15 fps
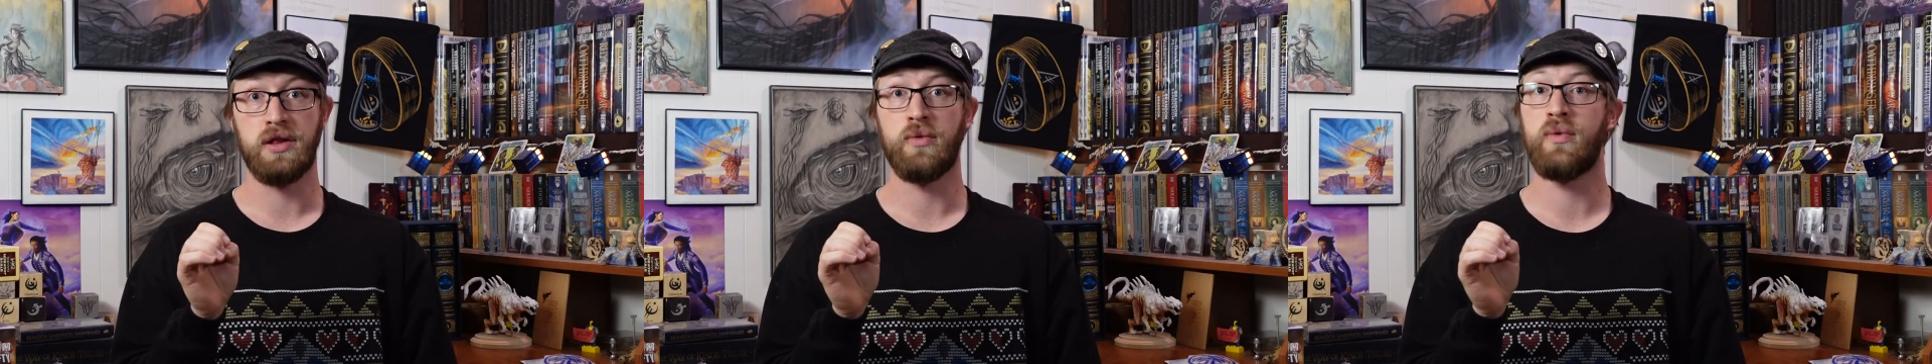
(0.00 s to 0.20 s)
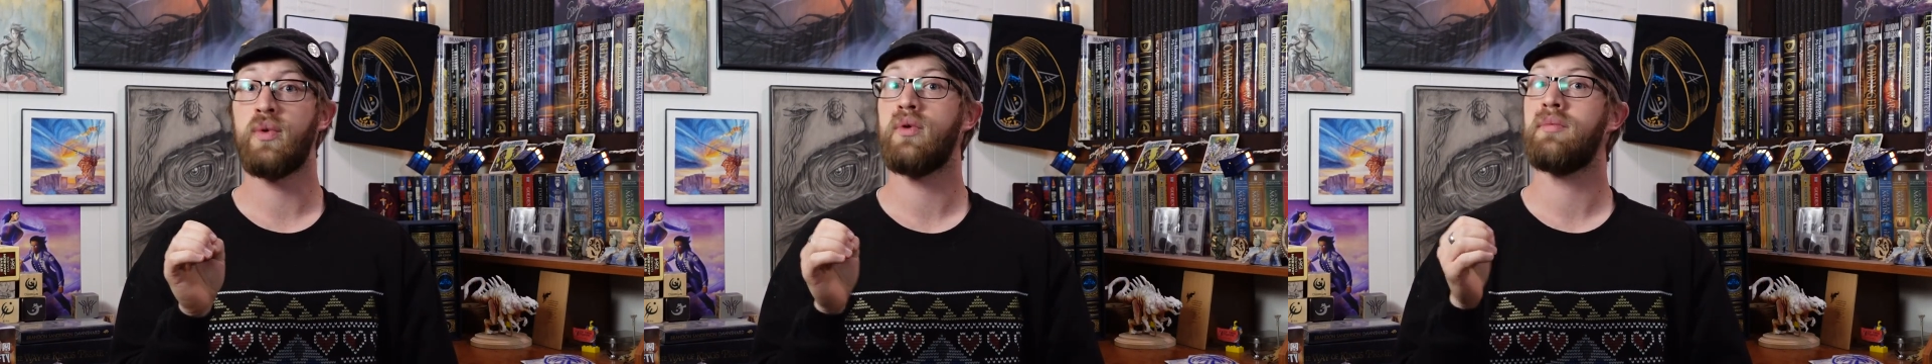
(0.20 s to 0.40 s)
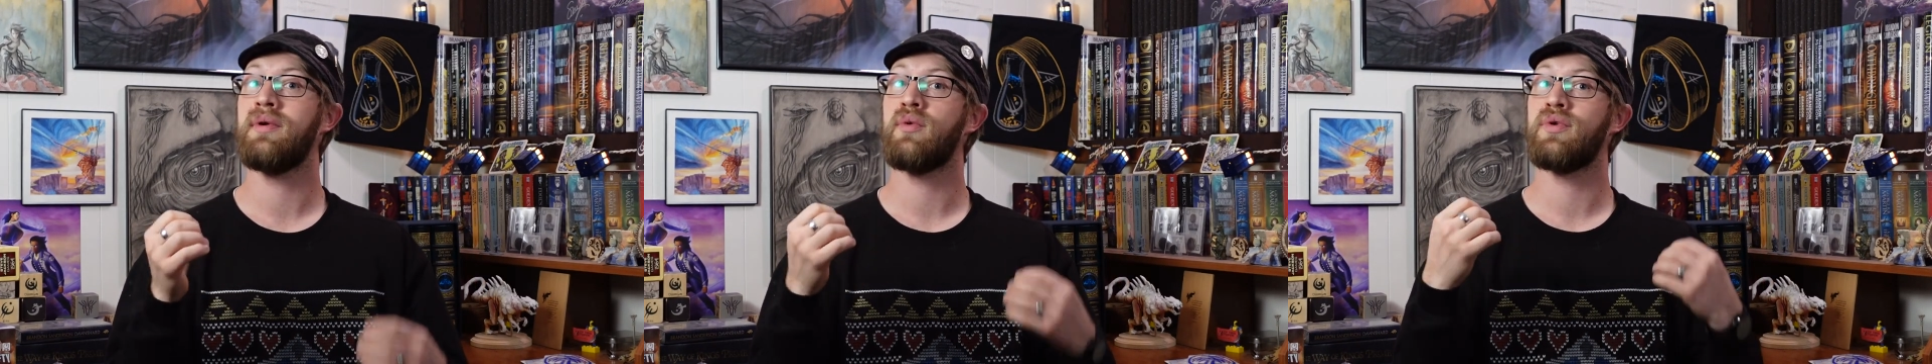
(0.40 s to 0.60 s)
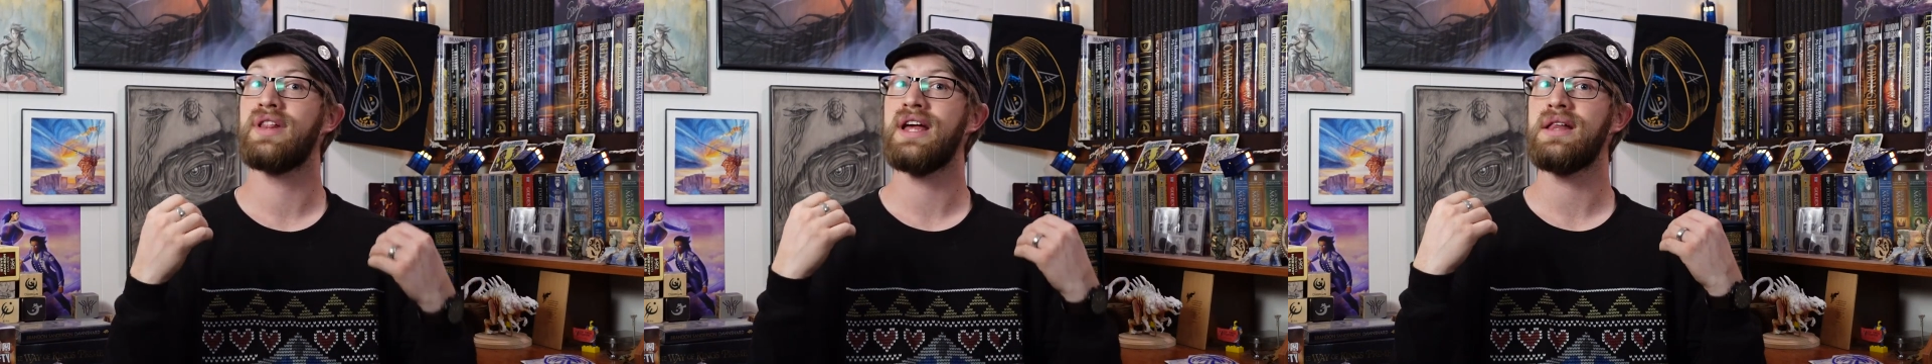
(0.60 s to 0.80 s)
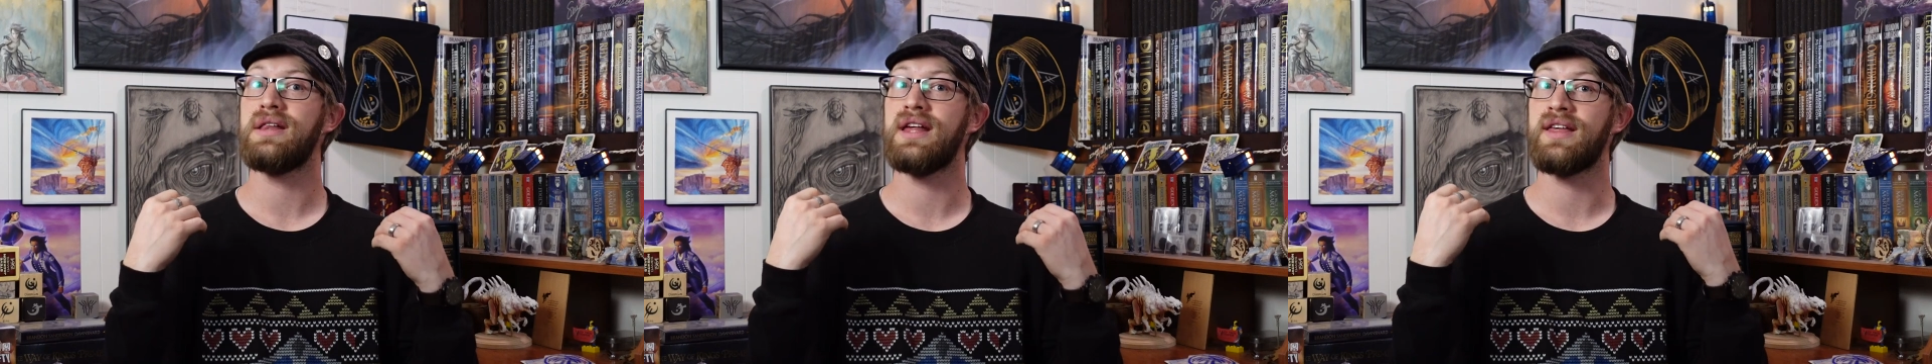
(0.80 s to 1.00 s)
so we will be
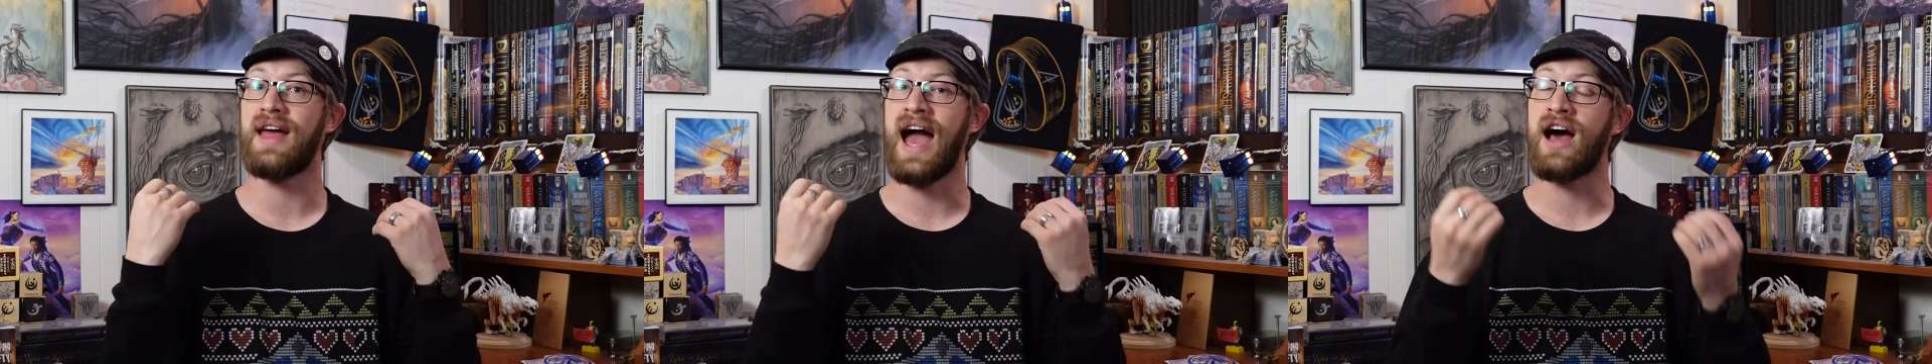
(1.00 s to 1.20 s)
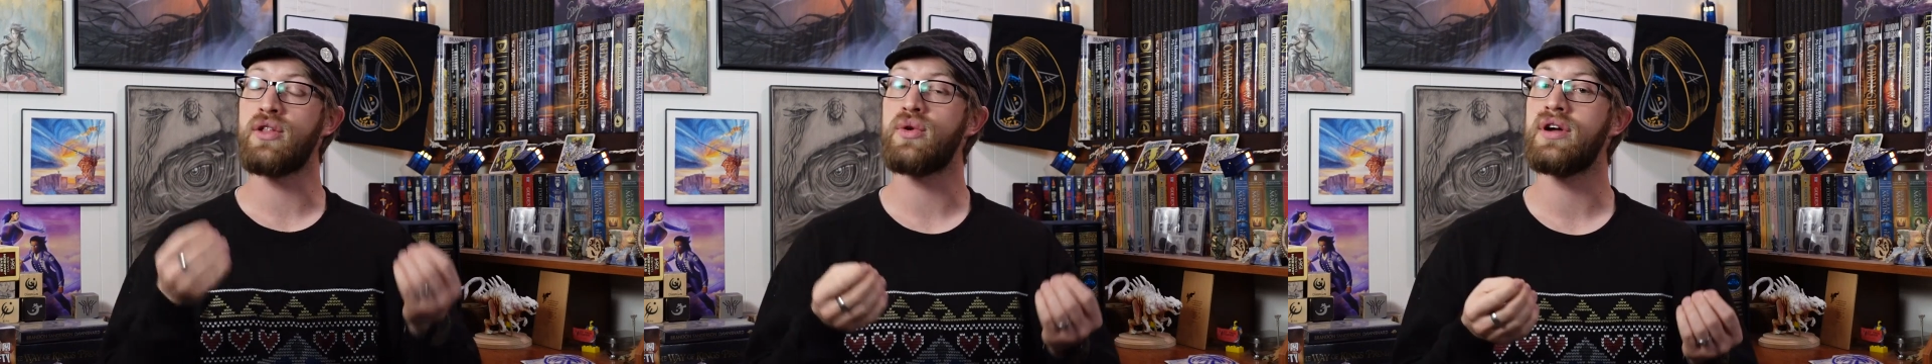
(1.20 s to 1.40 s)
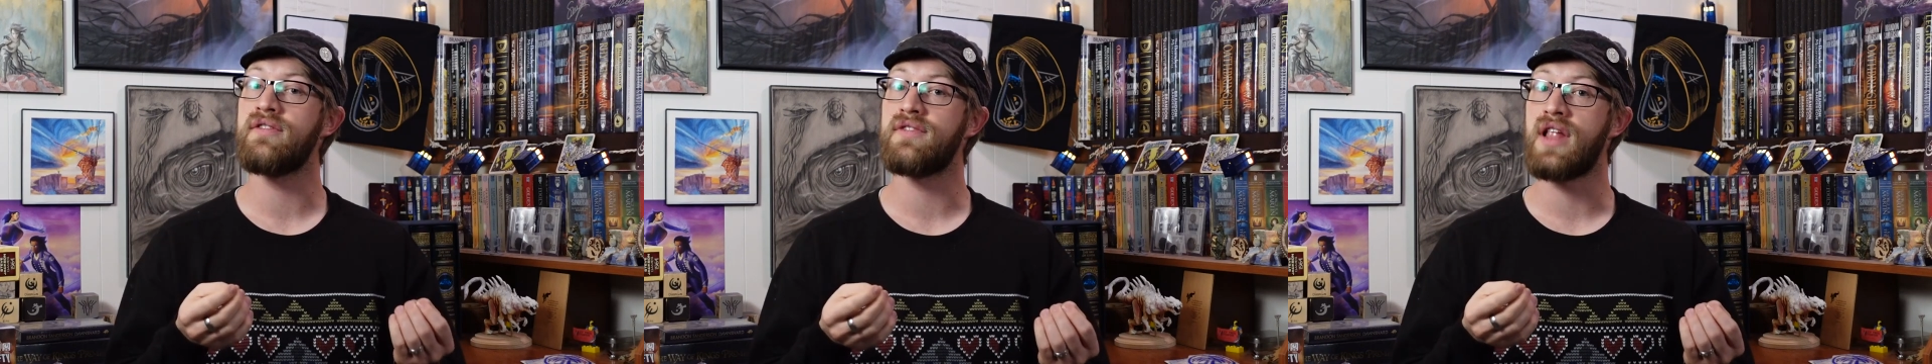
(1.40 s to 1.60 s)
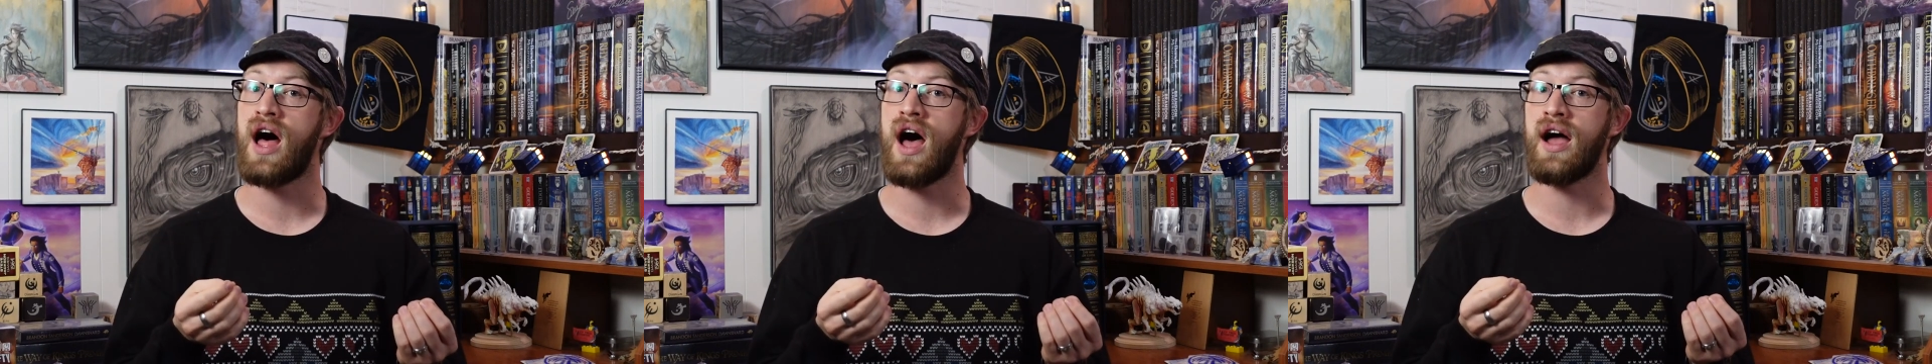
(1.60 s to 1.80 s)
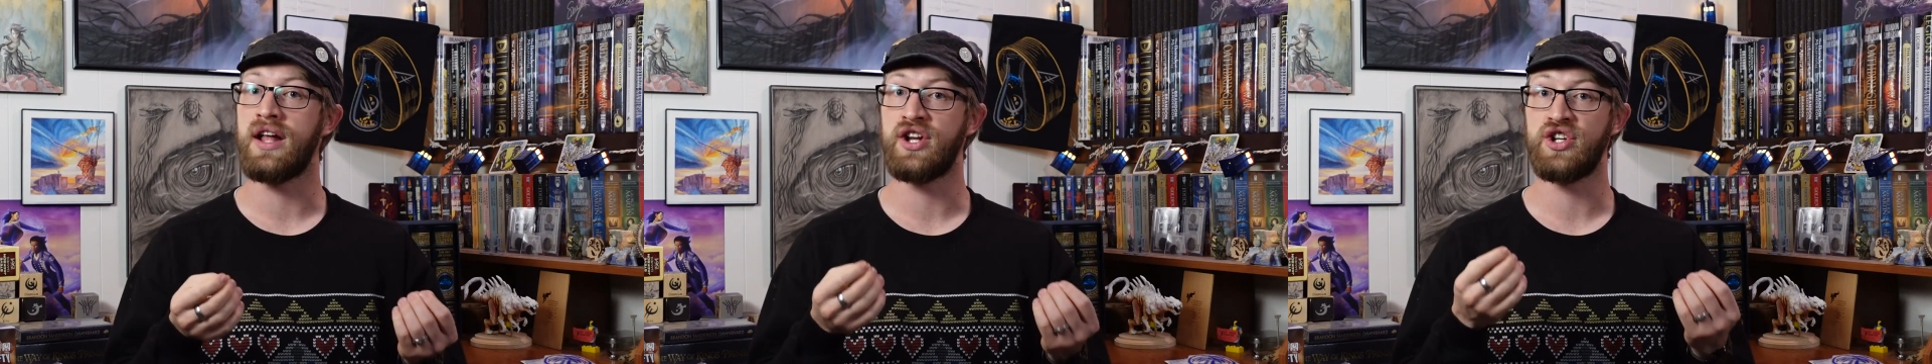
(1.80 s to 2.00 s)
releasing Alloy of
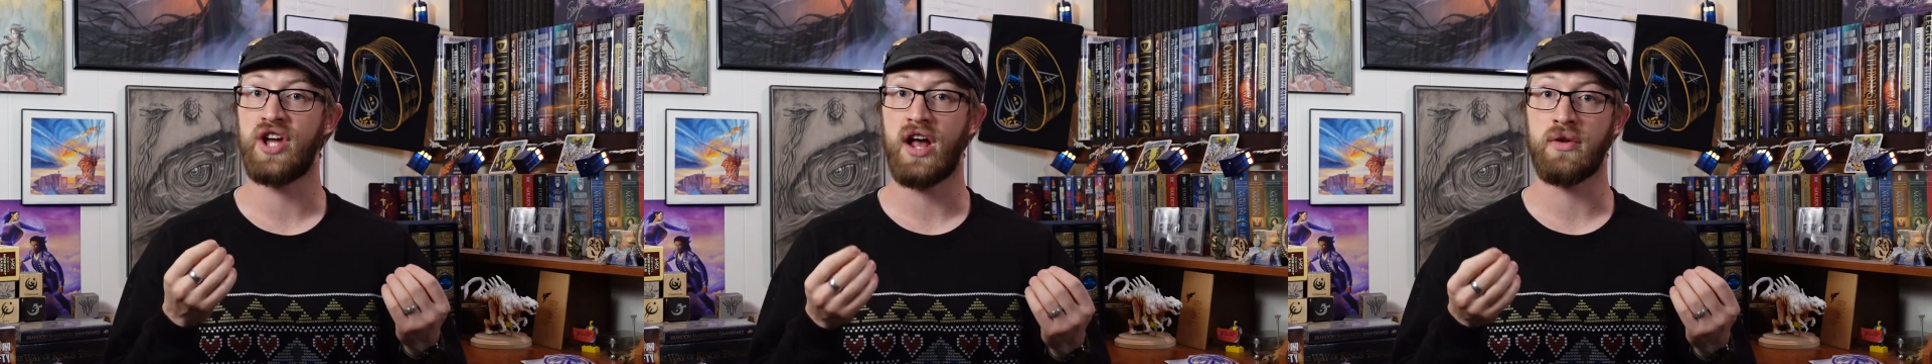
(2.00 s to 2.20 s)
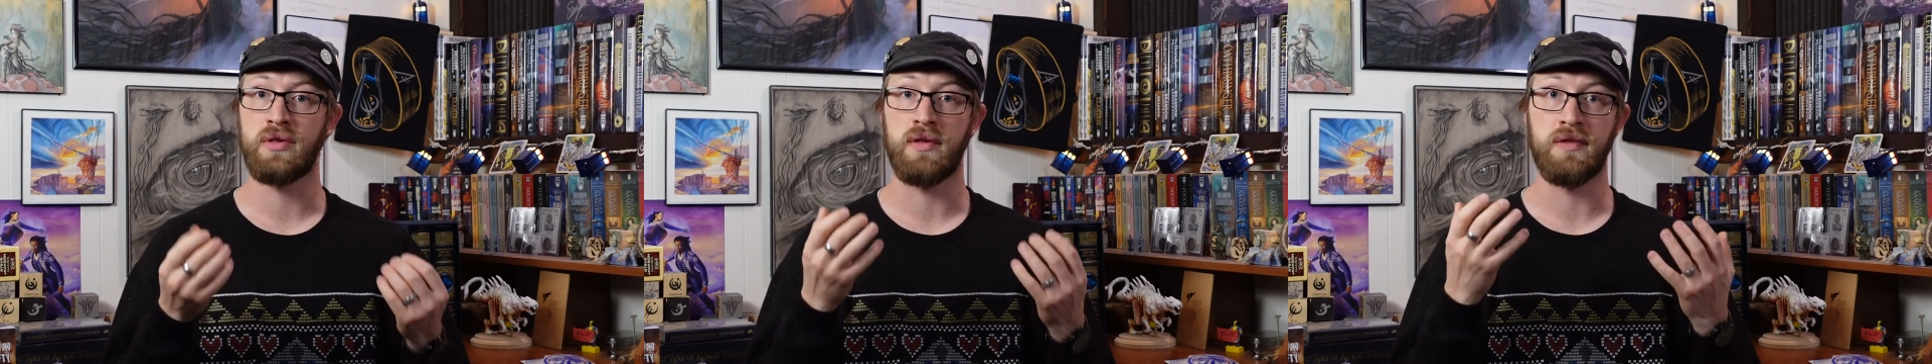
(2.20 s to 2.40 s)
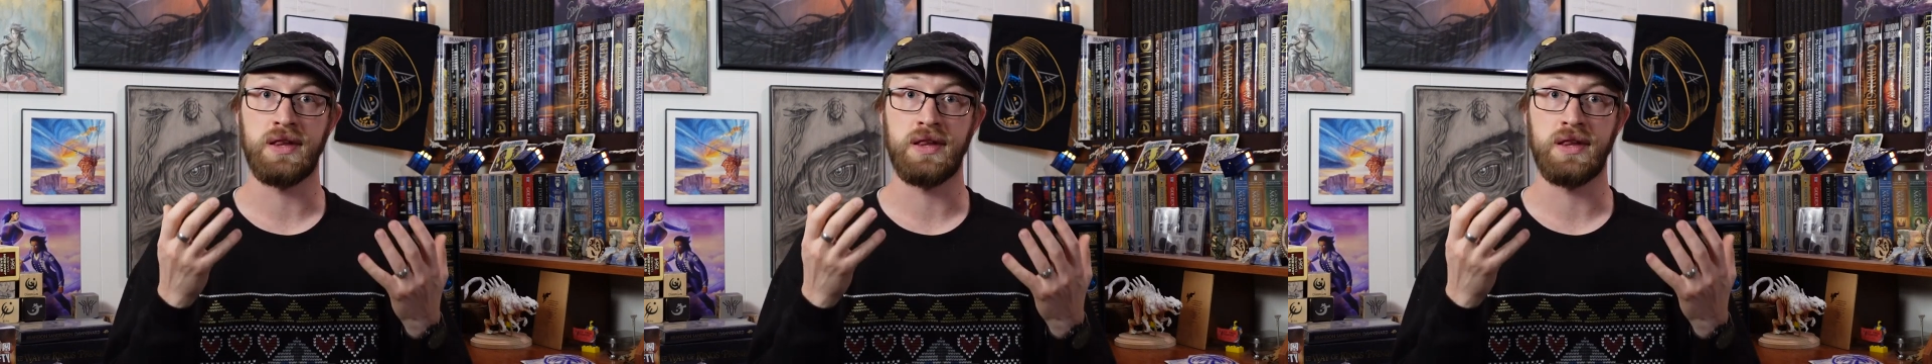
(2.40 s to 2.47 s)
Law and Shadows